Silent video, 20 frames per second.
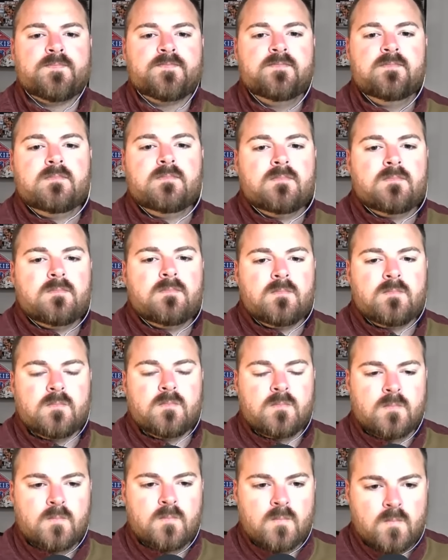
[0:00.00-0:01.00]

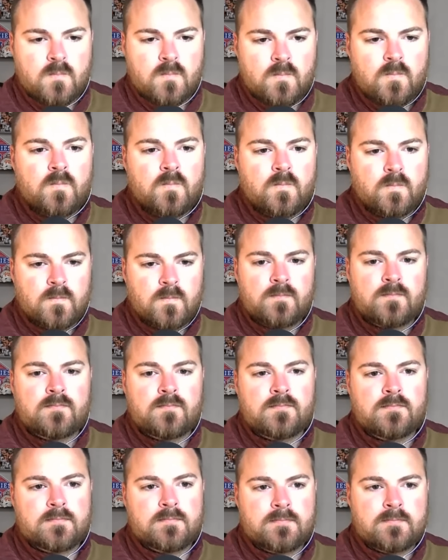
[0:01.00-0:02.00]

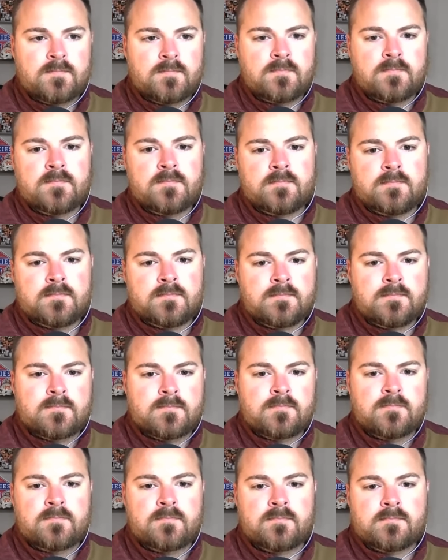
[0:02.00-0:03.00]

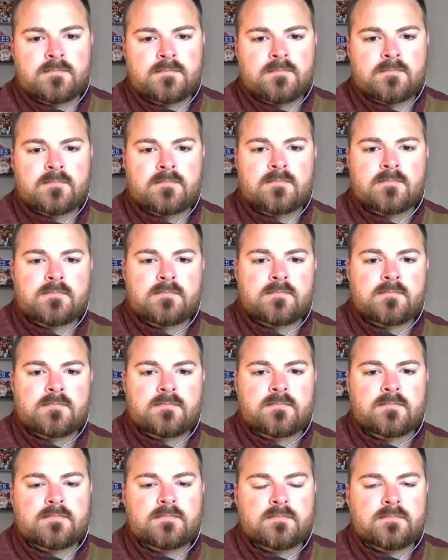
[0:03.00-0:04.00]

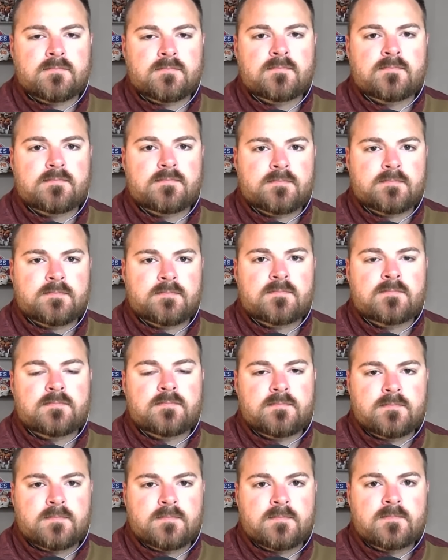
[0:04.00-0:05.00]

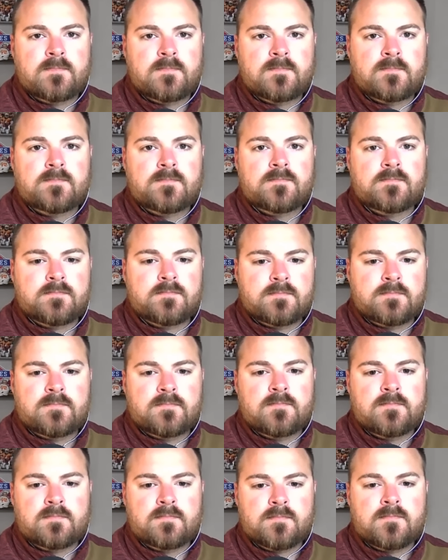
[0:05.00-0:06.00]

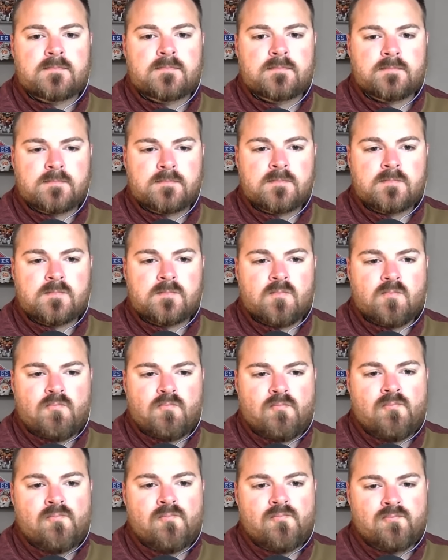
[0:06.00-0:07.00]

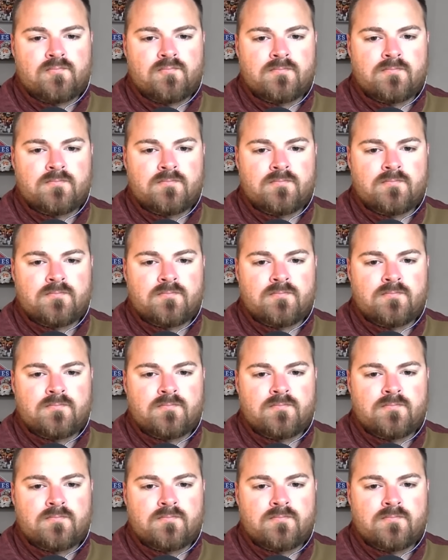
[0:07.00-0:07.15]
This person isn't speaking.